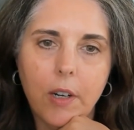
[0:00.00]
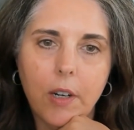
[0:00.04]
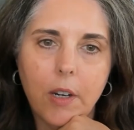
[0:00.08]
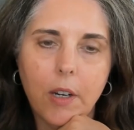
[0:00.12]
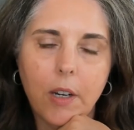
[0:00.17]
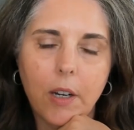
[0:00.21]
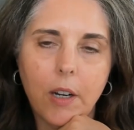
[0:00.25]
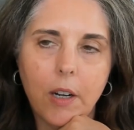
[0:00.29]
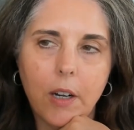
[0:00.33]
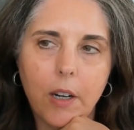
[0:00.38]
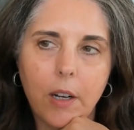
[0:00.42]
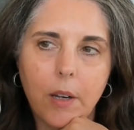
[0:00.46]

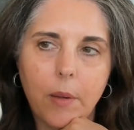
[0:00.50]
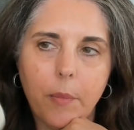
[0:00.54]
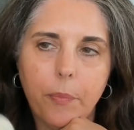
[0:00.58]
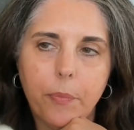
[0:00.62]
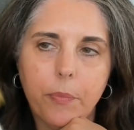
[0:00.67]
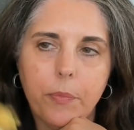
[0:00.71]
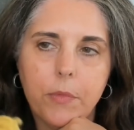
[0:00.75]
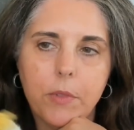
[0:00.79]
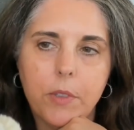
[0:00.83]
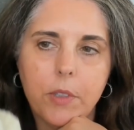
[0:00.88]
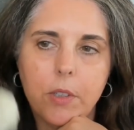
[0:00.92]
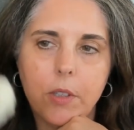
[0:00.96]

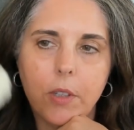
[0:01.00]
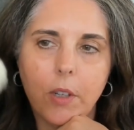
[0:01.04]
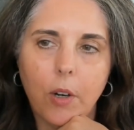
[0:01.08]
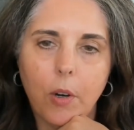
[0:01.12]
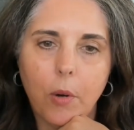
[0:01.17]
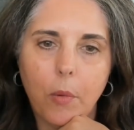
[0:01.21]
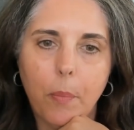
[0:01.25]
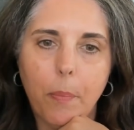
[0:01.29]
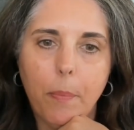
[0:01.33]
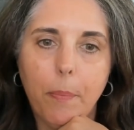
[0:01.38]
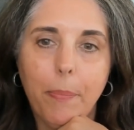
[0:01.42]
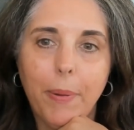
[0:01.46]

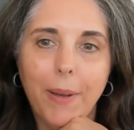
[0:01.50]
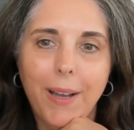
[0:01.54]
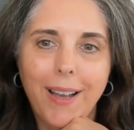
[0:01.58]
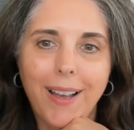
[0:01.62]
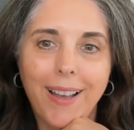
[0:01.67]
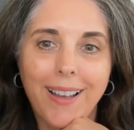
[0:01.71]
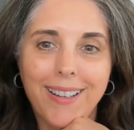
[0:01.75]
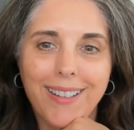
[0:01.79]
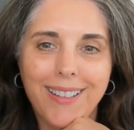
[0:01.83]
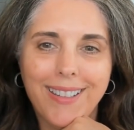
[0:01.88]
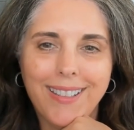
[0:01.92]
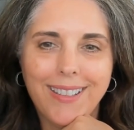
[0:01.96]

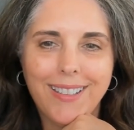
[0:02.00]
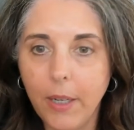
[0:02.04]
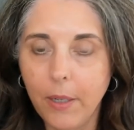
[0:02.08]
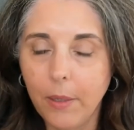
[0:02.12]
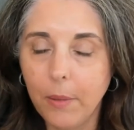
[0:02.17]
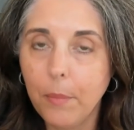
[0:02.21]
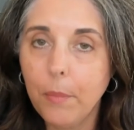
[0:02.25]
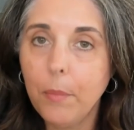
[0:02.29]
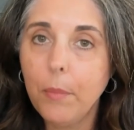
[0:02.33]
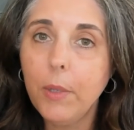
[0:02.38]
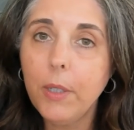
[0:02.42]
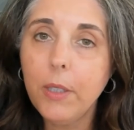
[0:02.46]
But
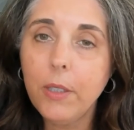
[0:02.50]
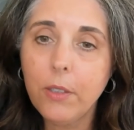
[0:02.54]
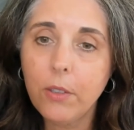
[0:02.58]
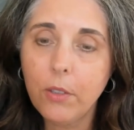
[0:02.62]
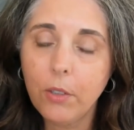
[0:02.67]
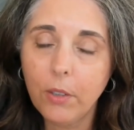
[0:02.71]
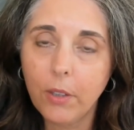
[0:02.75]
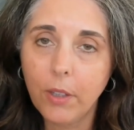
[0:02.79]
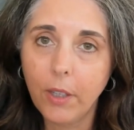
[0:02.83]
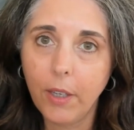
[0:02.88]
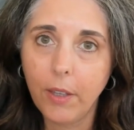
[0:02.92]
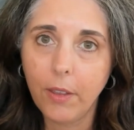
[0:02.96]

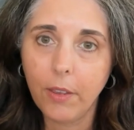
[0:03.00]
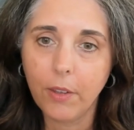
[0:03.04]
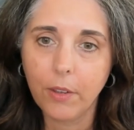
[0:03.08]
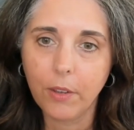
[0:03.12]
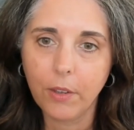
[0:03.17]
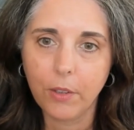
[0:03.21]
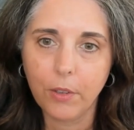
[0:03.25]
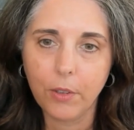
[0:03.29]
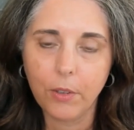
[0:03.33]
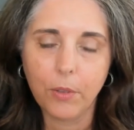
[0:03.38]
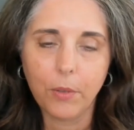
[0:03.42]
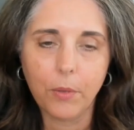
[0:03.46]
Mr. Lathe and
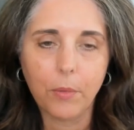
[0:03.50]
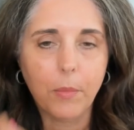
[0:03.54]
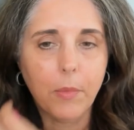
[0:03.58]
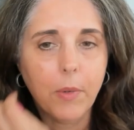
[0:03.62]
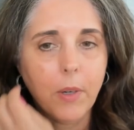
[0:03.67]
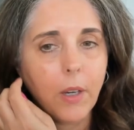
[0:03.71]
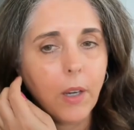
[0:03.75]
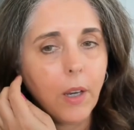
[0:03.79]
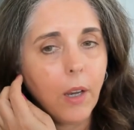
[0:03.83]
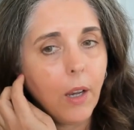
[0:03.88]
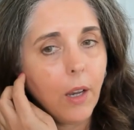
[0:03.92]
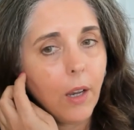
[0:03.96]
Loom
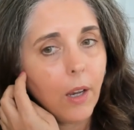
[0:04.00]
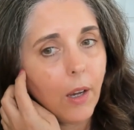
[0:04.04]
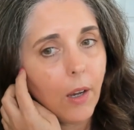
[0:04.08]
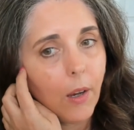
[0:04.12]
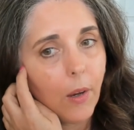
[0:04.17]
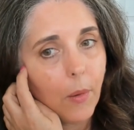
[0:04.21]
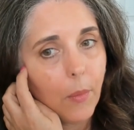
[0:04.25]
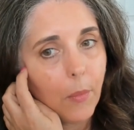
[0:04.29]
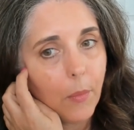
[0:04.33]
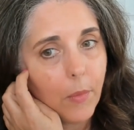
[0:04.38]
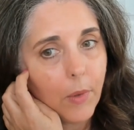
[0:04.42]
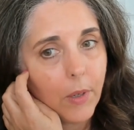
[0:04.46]

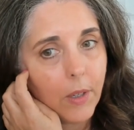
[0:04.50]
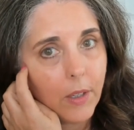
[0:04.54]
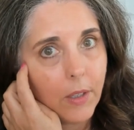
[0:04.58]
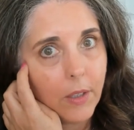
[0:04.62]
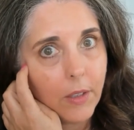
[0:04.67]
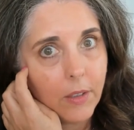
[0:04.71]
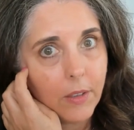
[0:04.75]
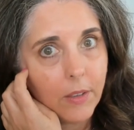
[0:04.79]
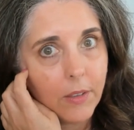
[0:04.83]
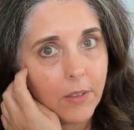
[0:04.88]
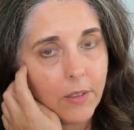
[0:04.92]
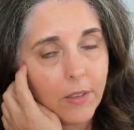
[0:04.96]

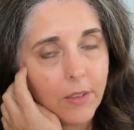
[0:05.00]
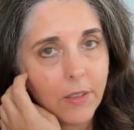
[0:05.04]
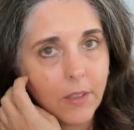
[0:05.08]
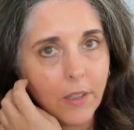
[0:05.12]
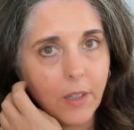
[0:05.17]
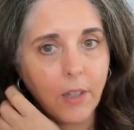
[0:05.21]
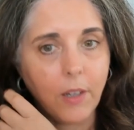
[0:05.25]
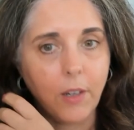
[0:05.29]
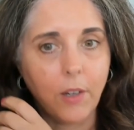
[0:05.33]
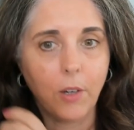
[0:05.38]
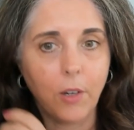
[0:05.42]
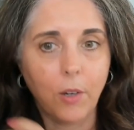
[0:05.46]
is
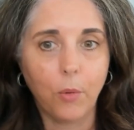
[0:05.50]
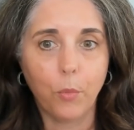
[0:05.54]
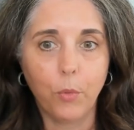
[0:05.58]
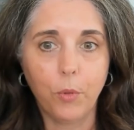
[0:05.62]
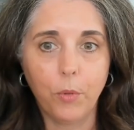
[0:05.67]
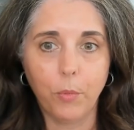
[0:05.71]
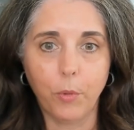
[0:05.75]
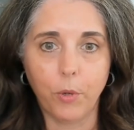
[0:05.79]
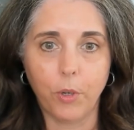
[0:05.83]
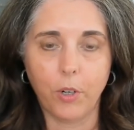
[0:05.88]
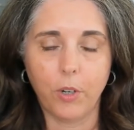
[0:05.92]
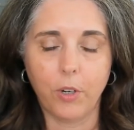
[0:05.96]
a
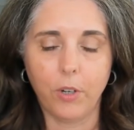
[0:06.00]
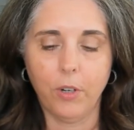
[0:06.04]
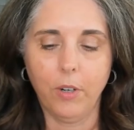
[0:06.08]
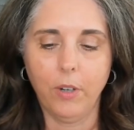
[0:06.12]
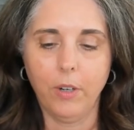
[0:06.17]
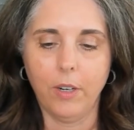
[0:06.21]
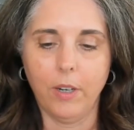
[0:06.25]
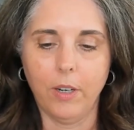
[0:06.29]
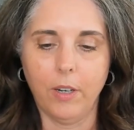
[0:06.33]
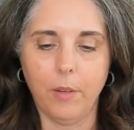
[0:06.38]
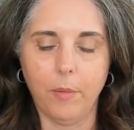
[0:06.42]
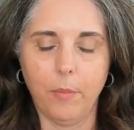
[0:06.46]

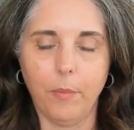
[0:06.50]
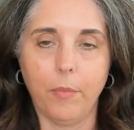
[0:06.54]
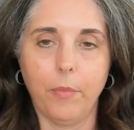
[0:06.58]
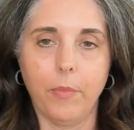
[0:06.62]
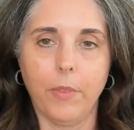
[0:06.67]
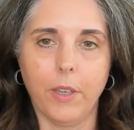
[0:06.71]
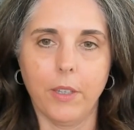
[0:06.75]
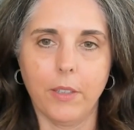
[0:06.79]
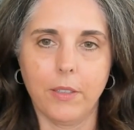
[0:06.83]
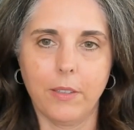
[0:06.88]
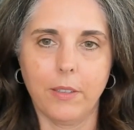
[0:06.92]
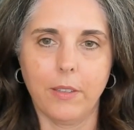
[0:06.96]
woodworker,
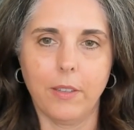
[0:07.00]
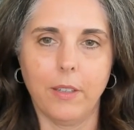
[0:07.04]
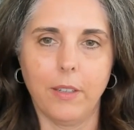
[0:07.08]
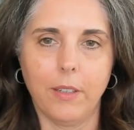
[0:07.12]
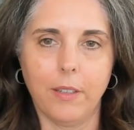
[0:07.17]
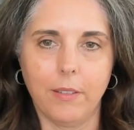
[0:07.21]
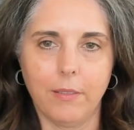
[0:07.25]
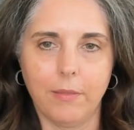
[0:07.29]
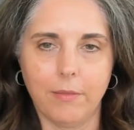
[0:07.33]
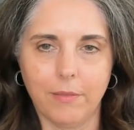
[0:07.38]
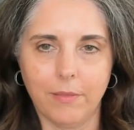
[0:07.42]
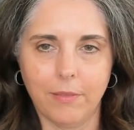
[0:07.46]
thus
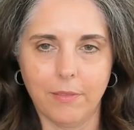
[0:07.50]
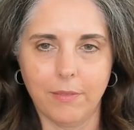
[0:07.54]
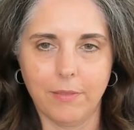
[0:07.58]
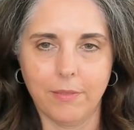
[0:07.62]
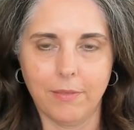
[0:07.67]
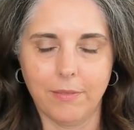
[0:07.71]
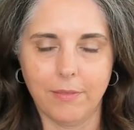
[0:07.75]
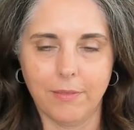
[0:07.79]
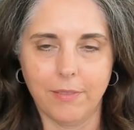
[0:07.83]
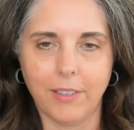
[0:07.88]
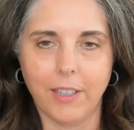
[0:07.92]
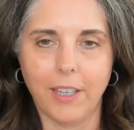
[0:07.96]
the
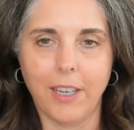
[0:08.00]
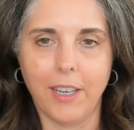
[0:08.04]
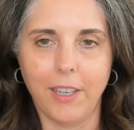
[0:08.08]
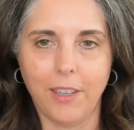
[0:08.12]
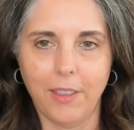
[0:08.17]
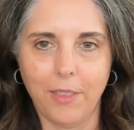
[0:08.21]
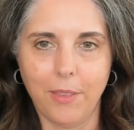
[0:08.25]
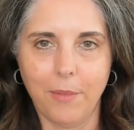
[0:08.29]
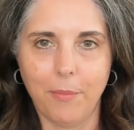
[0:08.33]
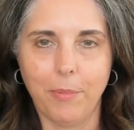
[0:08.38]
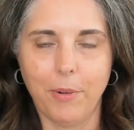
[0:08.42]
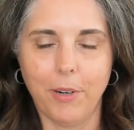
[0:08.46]
lathe
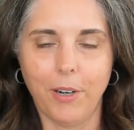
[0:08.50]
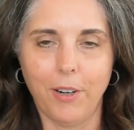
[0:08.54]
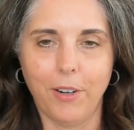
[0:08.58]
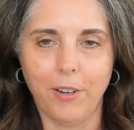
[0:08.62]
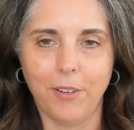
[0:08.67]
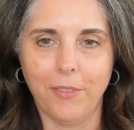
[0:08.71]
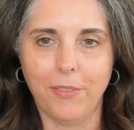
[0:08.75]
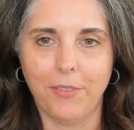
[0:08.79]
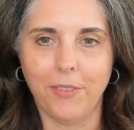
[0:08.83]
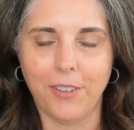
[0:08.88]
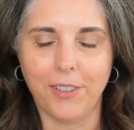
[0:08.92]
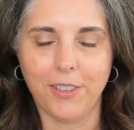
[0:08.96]
part
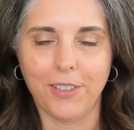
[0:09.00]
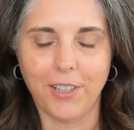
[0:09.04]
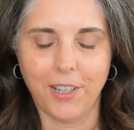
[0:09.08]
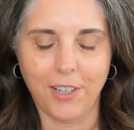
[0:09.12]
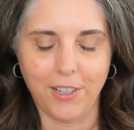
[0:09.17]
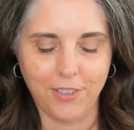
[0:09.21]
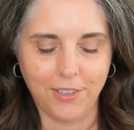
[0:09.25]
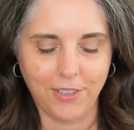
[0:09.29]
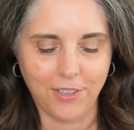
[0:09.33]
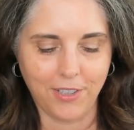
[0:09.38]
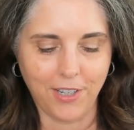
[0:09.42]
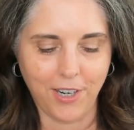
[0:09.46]
of the
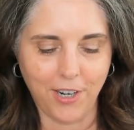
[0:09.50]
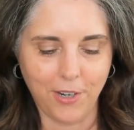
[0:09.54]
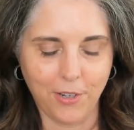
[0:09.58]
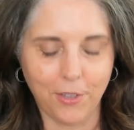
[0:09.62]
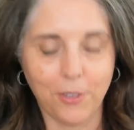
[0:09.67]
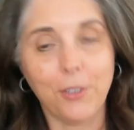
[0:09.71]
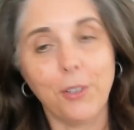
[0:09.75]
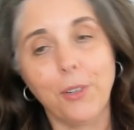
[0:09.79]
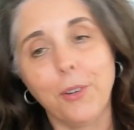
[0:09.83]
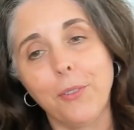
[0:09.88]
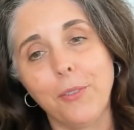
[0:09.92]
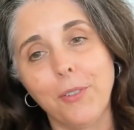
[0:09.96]
title.
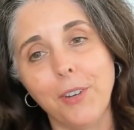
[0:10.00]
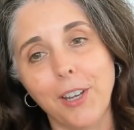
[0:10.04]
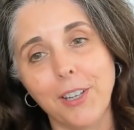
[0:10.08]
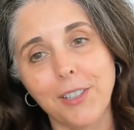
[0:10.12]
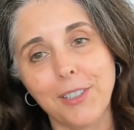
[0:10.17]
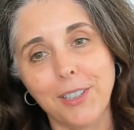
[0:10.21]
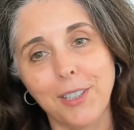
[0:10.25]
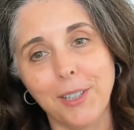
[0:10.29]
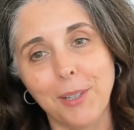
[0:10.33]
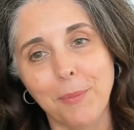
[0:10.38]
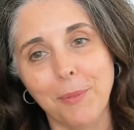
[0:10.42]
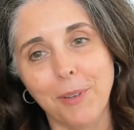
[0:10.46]
You have not
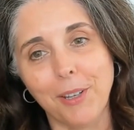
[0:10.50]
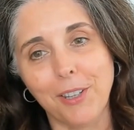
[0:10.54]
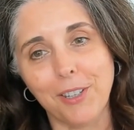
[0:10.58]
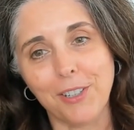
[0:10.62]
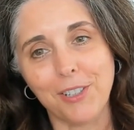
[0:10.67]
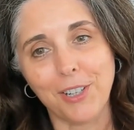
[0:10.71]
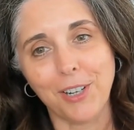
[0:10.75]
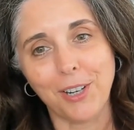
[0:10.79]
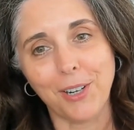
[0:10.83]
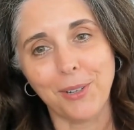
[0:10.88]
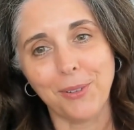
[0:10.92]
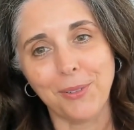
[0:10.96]
seen him on the
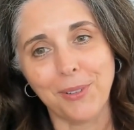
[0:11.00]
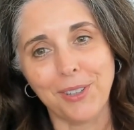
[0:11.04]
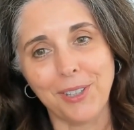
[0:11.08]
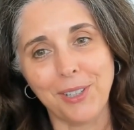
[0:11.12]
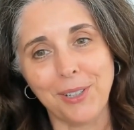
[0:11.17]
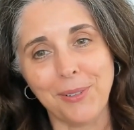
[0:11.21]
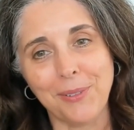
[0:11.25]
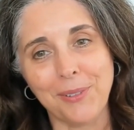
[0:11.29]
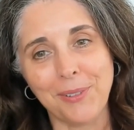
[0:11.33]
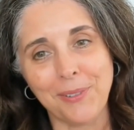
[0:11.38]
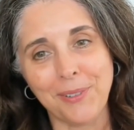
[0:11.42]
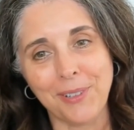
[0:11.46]
channel with
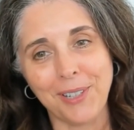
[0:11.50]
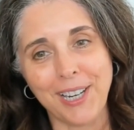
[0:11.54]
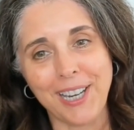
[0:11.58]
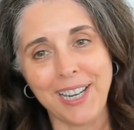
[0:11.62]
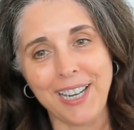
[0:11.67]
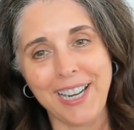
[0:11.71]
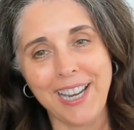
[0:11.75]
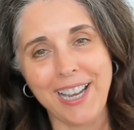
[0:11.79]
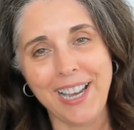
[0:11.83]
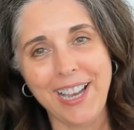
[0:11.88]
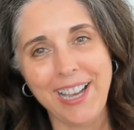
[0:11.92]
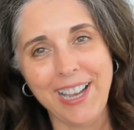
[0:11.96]
any
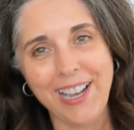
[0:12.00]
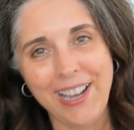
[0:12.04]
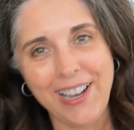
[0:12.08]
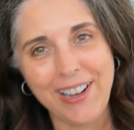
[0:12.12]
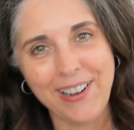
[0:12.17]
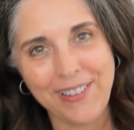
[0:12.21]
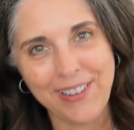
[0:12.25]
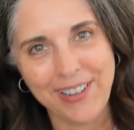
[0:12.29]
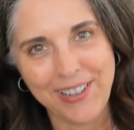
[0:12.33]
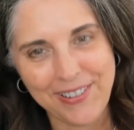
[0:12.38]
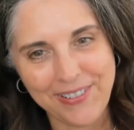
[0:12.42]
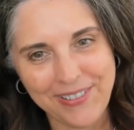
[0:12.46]
woodworking.
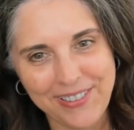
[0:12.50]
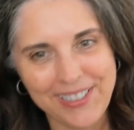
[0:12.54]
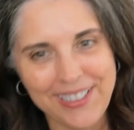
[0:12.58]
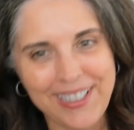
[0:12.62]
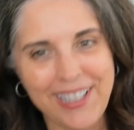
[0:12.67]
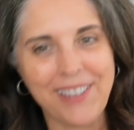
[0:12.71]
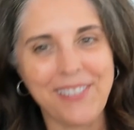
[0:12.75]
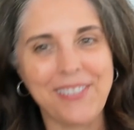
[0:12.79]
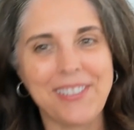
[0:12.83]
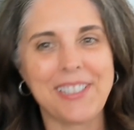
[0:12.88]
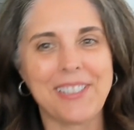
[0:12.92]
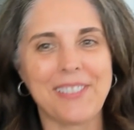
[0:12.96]
However,
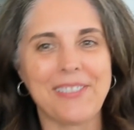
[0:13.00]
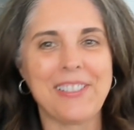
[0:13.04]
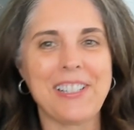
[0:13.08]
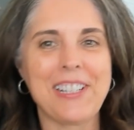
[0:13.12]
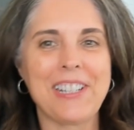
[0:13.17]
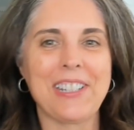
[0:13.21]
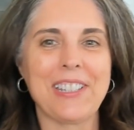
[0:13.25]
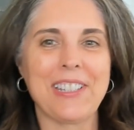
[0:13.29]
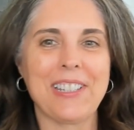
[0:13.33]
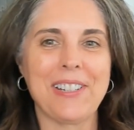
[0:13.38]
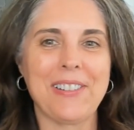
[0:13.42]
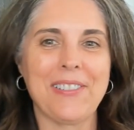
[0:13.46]
that was
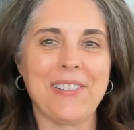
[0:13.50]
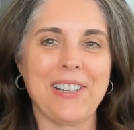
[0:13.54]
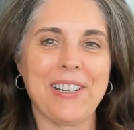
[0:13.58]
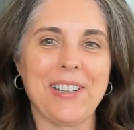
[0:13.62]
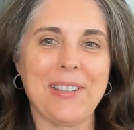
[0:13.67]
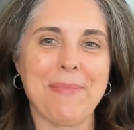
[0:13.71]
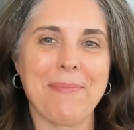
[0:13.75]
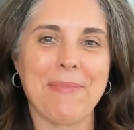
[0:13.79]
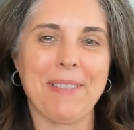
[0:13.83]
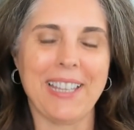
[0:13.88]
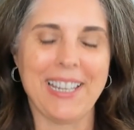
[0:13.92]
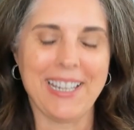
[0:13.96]
originally one of
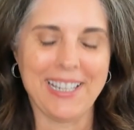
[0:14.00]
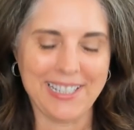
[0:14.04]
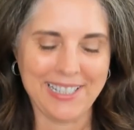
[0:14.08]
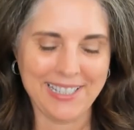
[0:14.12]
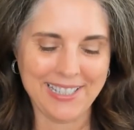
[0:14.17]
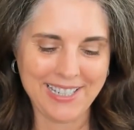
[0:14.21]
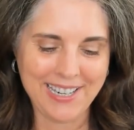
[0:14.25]
the plans.